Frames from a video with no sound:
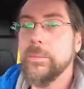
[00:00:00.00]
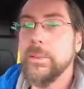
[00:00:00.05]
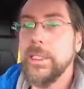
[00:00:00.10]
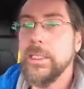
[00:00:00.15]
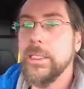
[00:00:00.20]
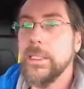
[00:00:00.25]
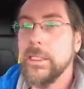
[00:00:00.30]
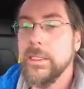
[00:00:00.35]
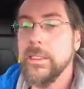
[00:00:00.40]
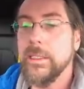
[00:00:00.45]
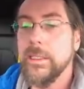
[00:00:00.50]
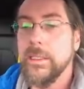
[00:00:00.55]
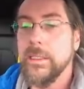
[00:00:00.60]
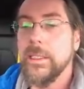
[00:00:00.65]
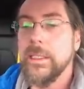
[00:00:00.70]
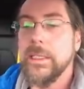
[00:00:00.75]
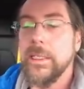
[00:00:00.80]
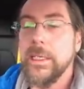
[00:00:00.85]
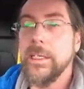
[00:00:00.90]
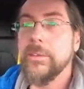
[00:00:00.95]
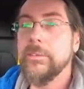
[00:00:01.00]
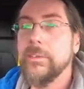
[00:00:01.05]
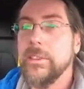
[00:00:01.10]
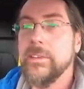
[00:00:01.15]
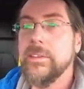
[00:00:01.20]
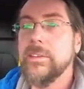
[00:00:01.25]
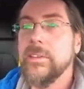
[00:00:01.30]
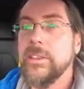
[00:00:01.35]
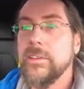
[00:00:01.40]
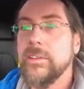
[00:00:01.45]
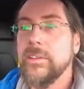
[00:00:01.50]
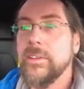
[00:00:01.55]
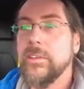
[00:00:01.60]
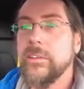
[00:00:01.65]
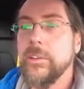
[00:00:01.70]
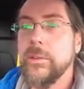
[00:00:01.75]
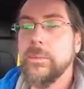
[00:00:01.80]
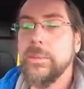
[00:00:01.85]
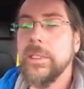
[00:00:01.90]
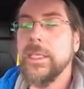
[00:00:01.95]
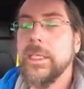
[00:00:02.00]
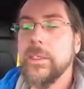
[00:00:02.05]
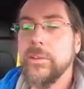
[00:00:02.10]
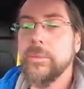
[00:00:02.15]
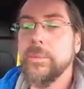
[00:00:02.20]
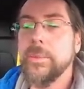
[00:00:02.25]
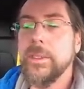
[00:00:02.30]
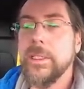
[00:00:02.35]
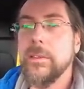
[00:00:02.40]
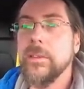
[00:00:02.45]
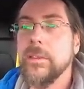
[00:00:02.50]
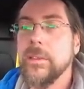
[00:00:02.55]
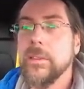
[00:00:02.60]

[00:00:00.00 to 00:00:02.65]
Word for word: be the 160 GPS speed.